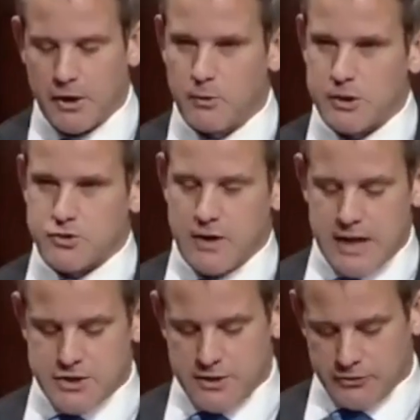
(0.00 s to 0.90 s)
Following
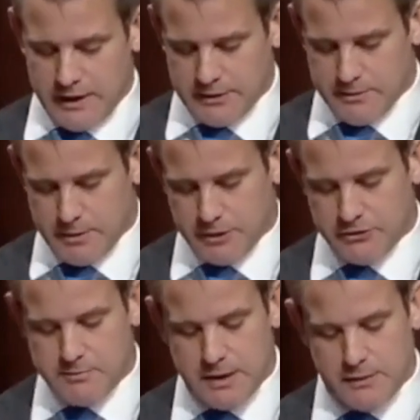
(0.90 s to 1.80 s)
tragedies like the
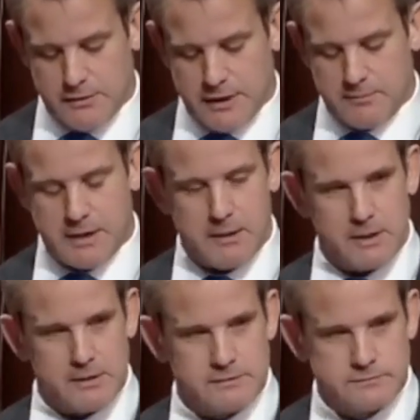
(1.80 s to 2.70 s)
Boston Marathon
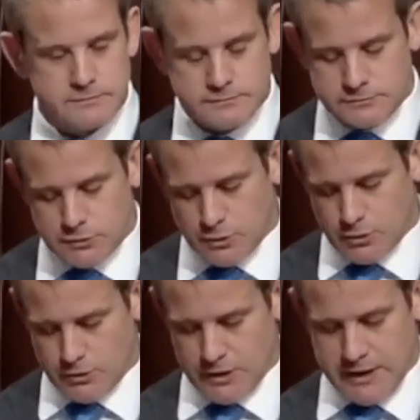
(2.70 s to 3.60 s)
bombing
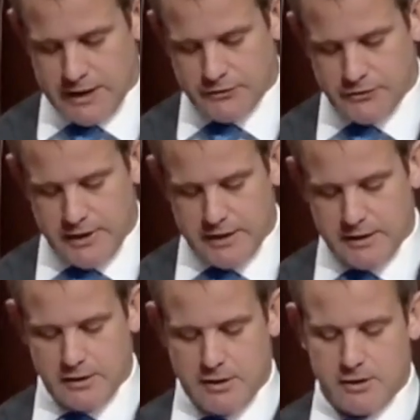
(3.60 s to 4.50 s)
or hurricanes
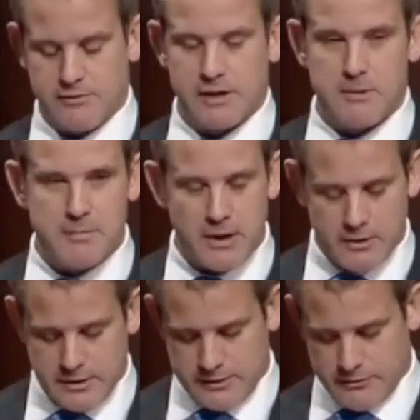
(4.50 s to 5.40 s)
Sandy and Harvey,
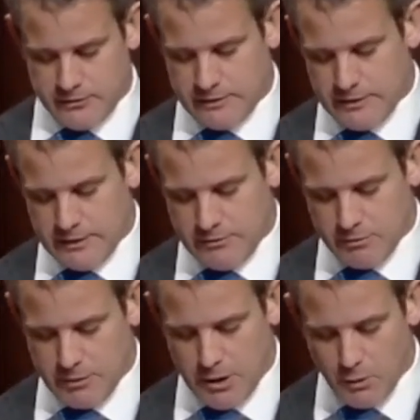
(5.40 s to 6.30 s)
Americans
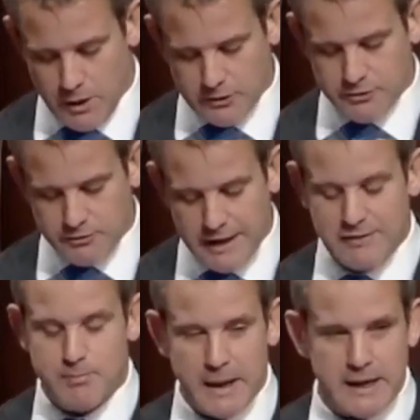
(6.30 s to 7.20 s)
from all walks of
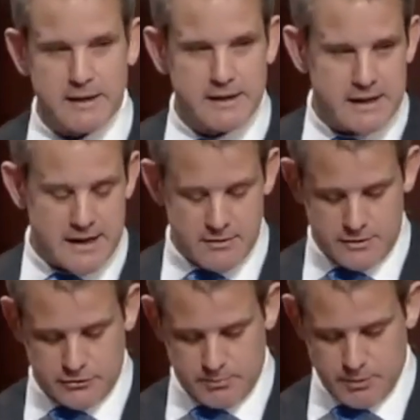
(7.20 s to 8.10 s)
life banded
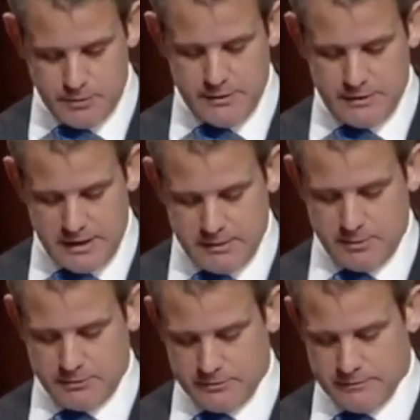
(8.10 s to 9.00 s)
together to support their
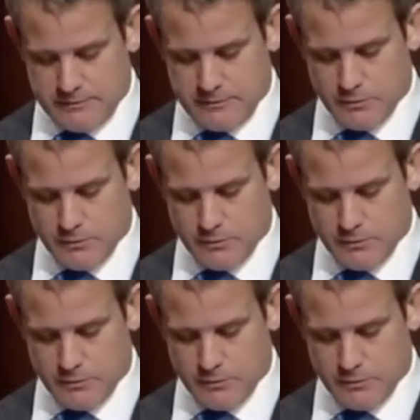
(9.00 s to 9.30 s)
neighbors,